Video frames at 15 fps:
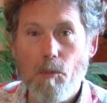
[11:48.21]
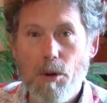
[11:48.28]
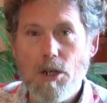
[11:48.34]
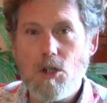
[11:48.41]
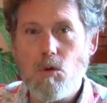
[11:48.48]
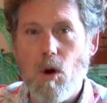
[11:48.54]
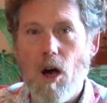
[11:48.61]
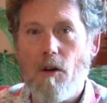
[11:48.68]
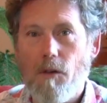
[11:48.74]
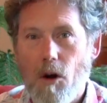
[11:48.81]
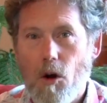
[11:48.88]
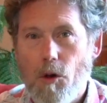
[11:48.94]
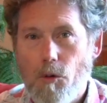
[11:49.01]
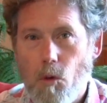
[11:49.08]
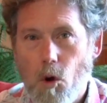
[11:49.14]
put 12
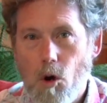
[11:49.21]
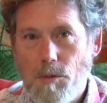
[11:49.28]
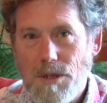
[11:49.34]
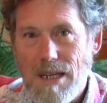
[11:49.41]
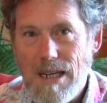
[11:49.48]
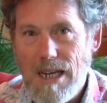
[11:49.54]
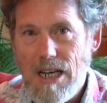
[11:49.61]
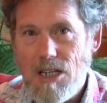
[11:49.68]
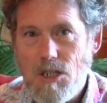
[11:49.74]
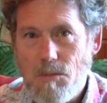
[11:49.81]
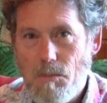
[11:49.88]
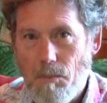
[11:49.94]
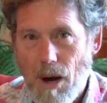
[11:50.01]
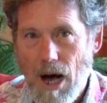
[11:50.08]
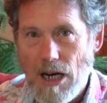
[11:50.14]
earthworms in each
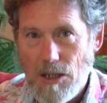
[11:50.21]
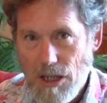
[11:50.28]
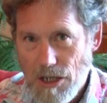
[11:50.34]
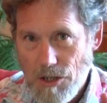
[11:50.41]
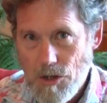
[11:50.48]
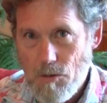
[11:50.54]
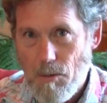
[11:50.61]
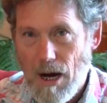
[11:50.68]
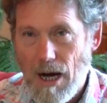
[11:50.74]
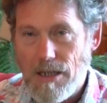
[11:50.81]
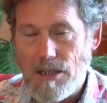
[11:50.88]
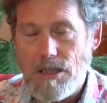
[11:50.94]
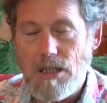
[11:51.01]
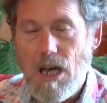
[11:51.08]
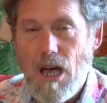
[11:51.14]
box, get two
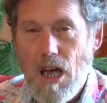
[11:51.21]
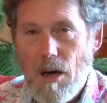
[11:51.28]
boxes,